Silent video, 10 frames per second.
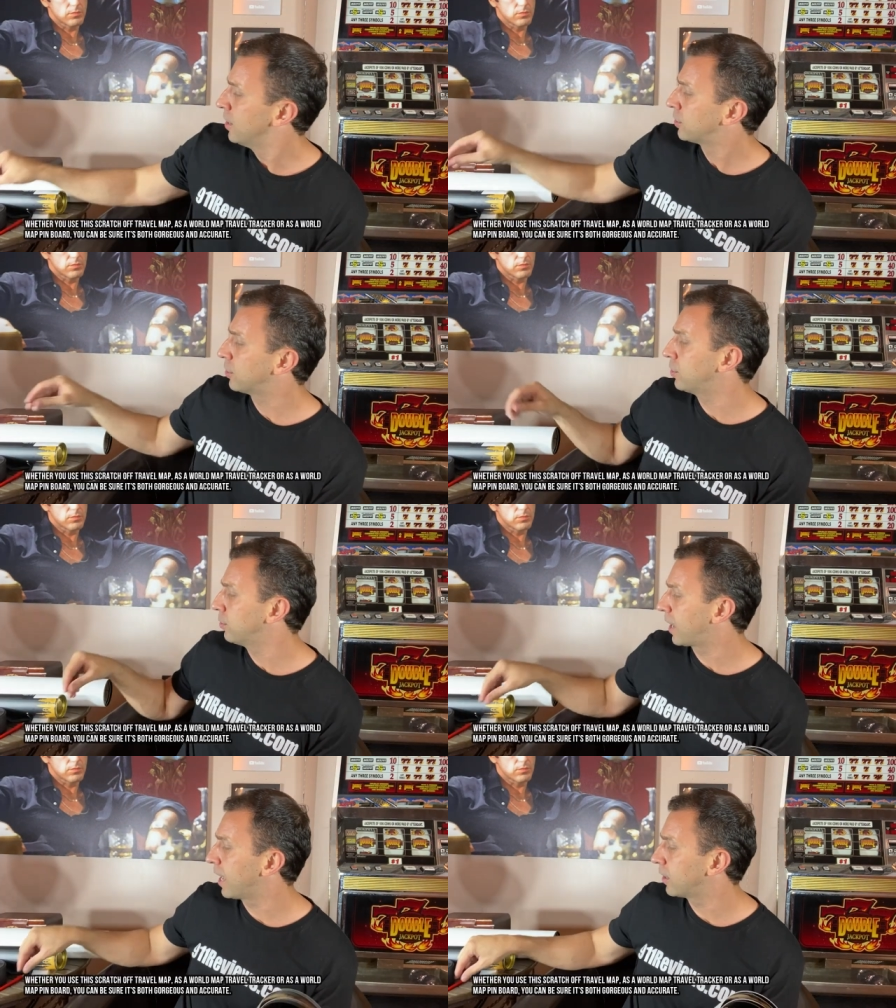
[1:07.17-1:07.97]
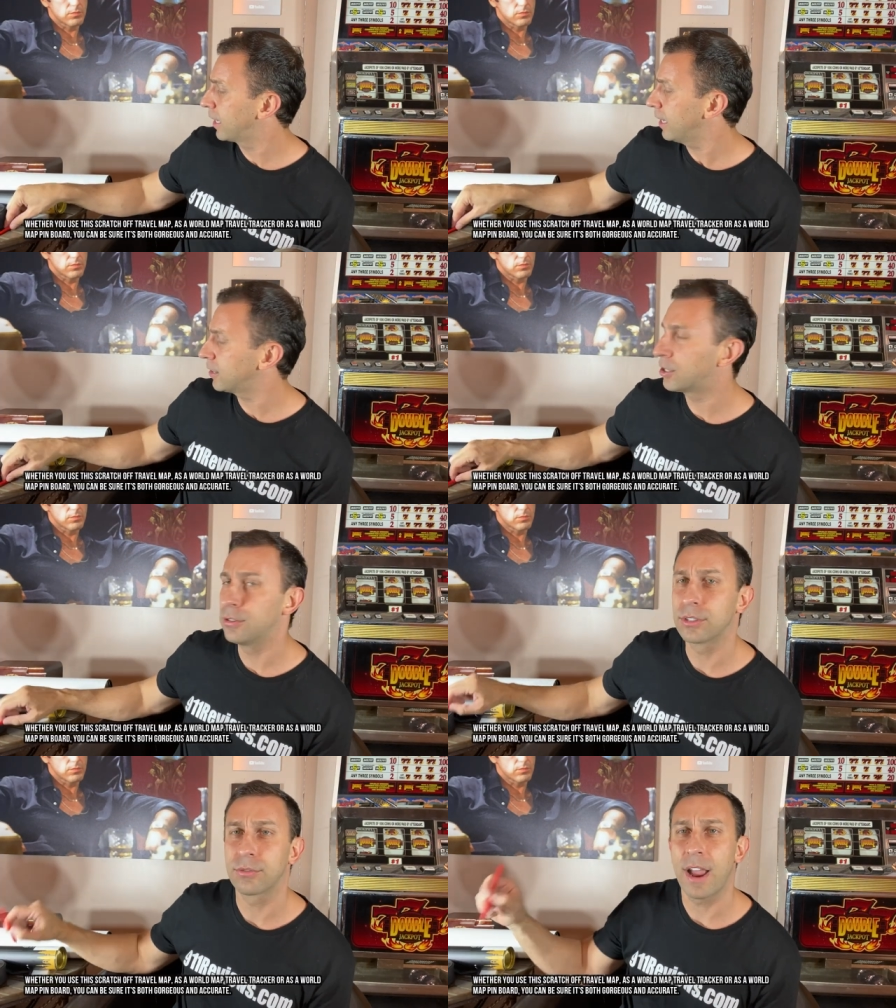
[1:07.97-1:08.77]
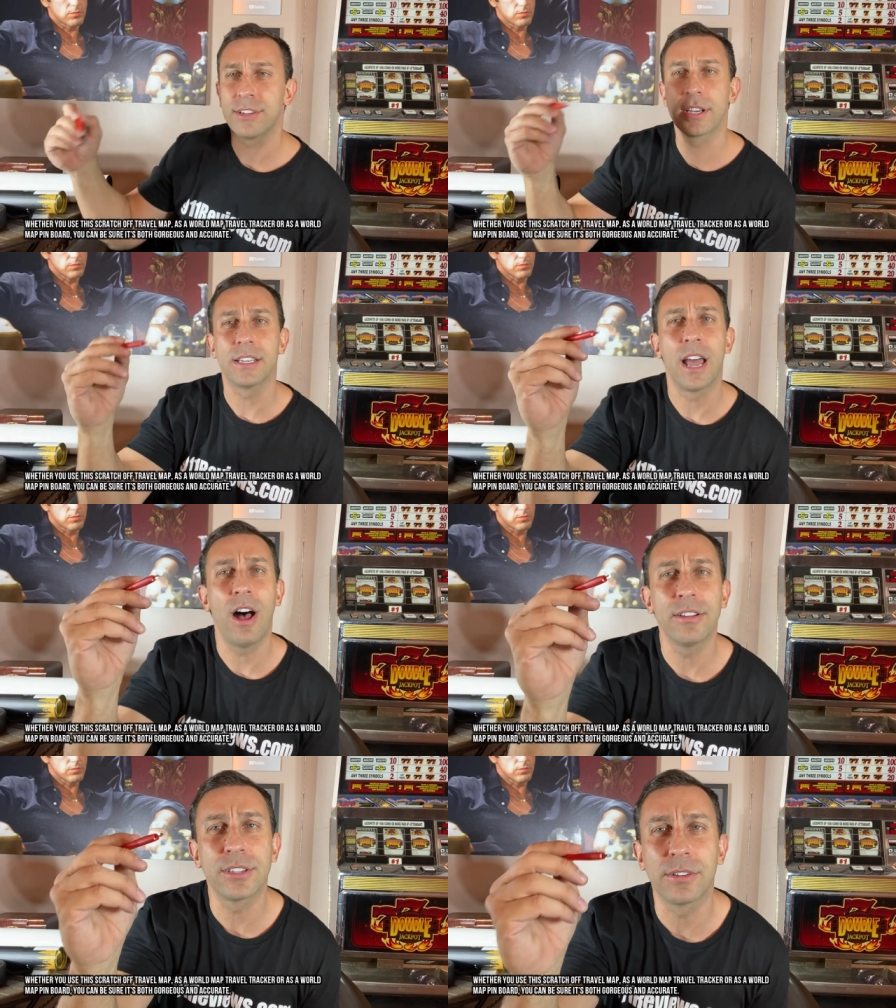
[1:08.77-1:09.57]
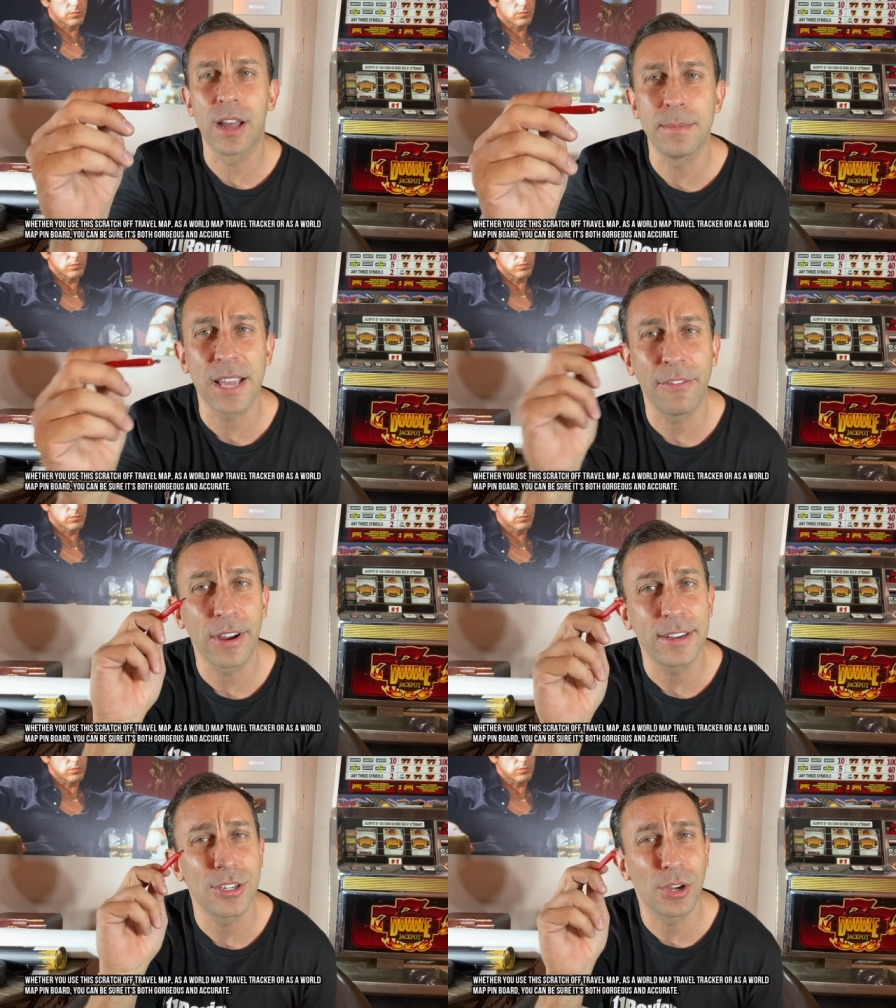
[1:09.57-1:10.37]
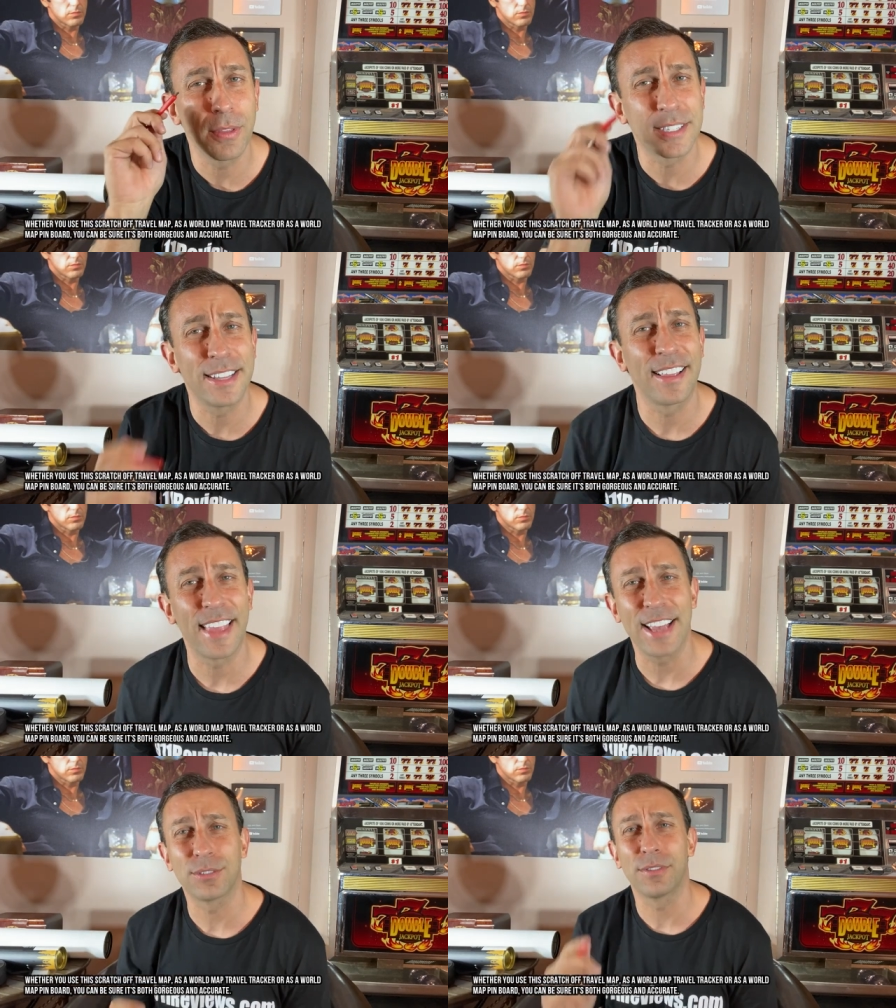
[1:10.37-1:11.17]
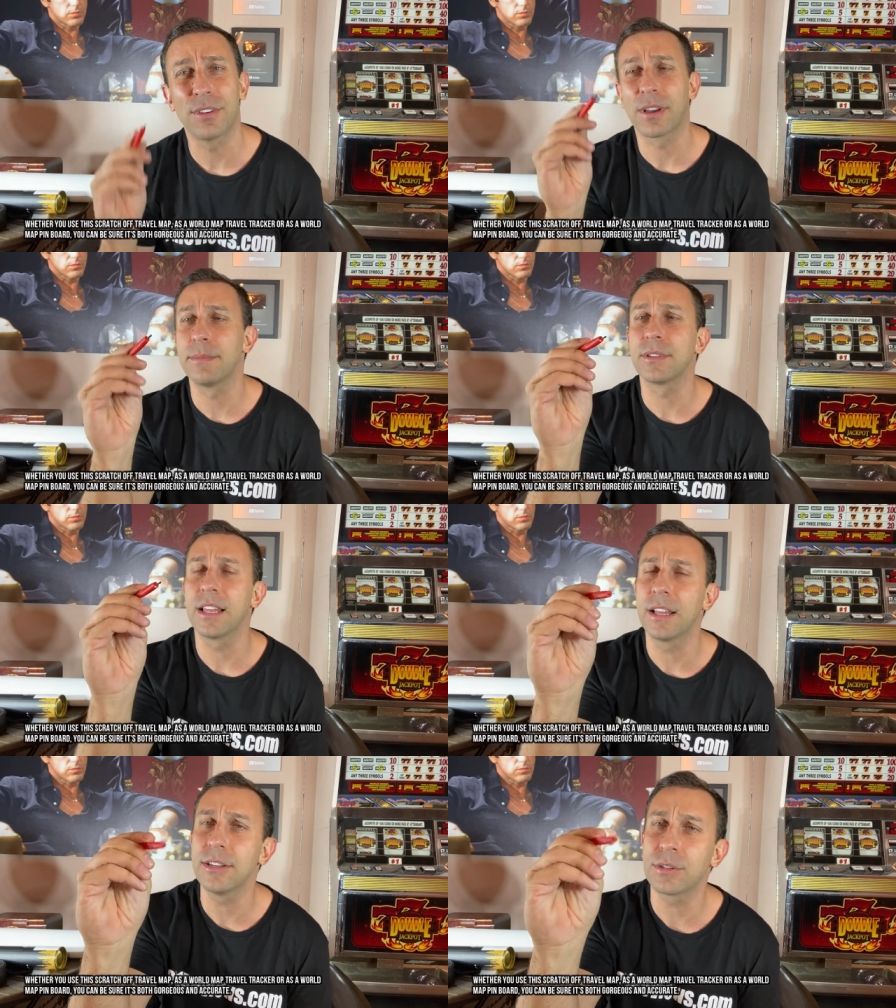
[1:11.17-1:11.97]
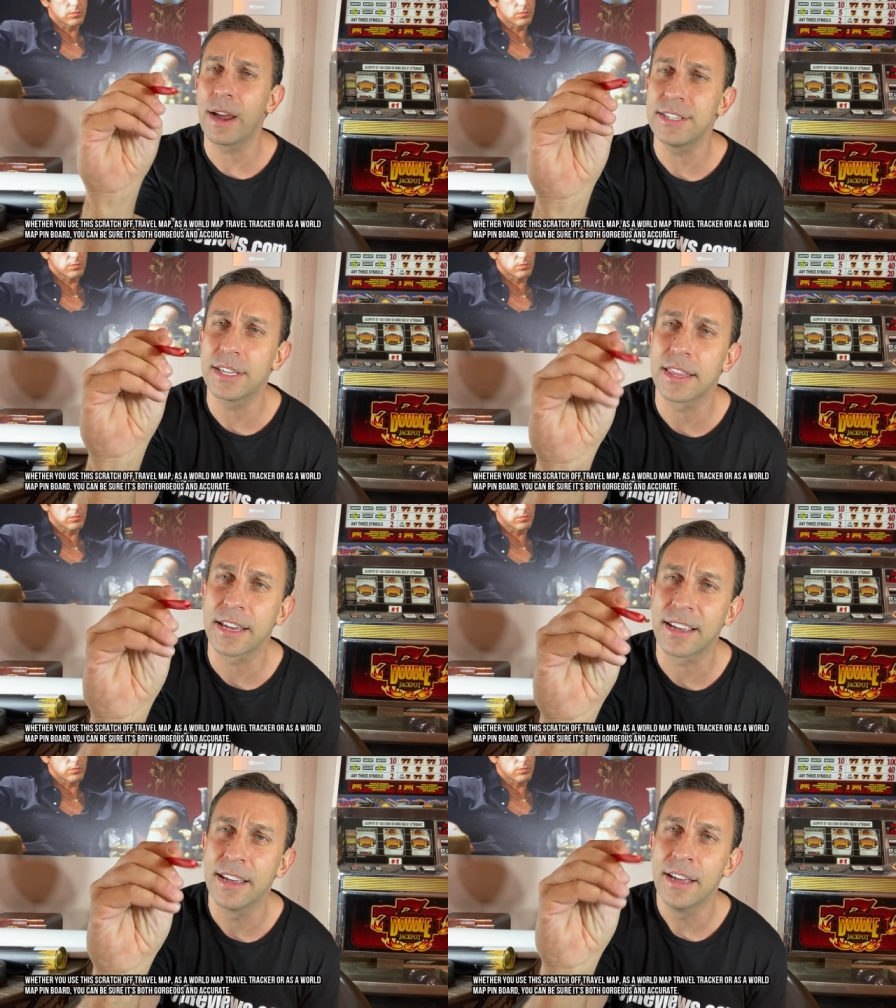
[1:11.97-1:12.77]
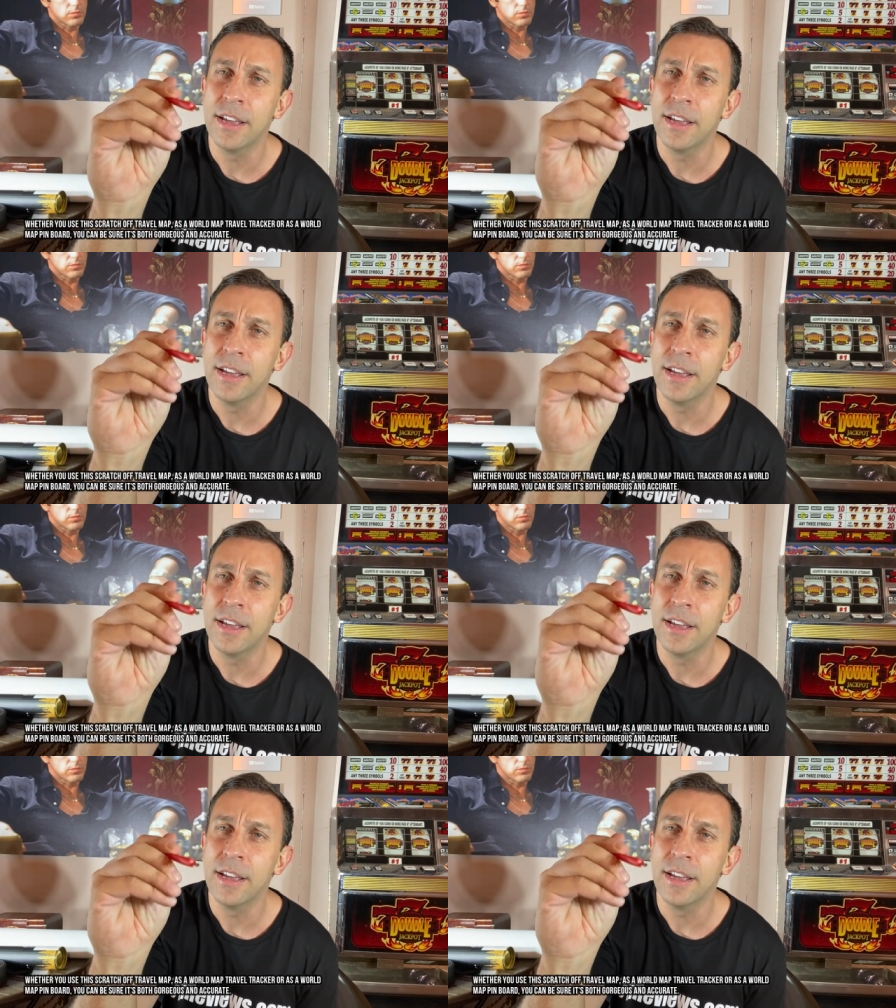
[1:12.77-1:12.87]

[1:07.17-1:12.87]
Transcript: So you can get to scratching. It also comes, I forgot to show this in the last review, comes with a little scratchy thing.